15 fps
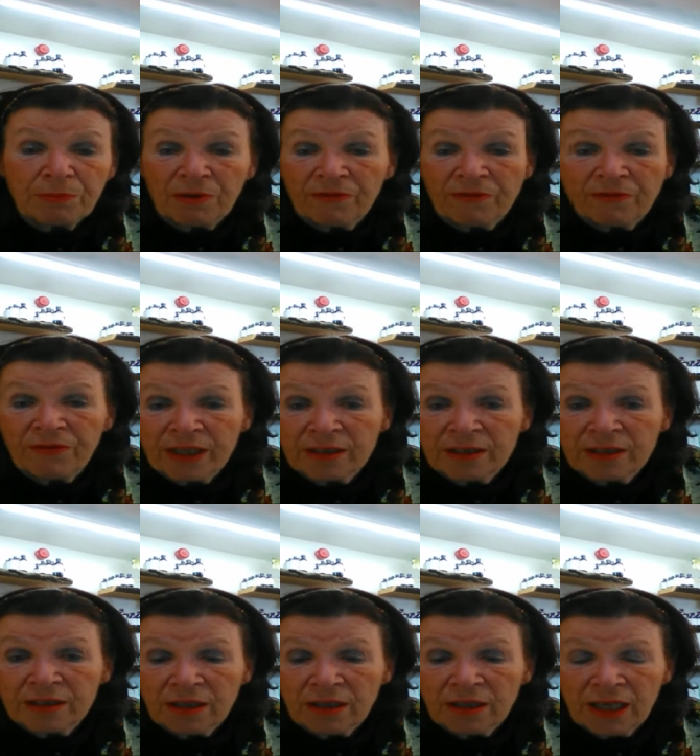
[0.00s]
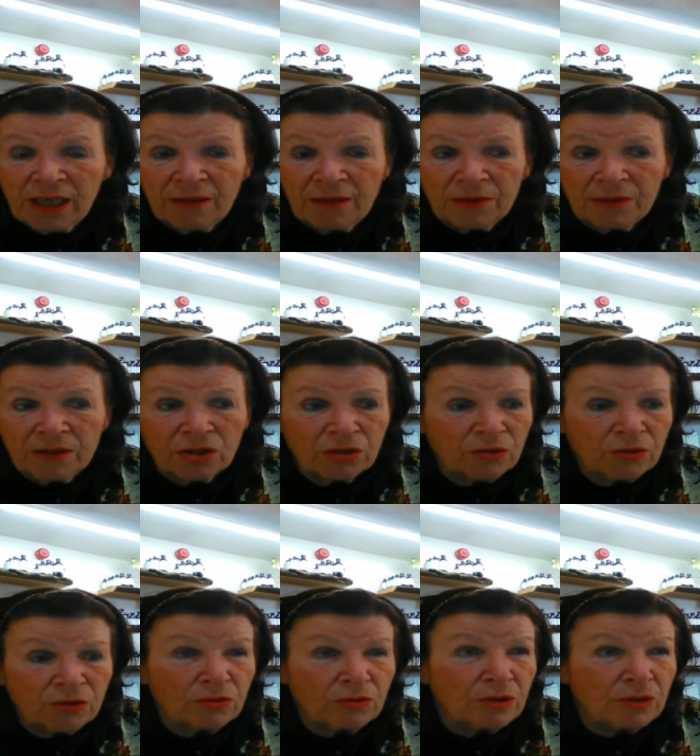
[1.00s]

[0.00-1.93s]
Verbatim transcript: find um, too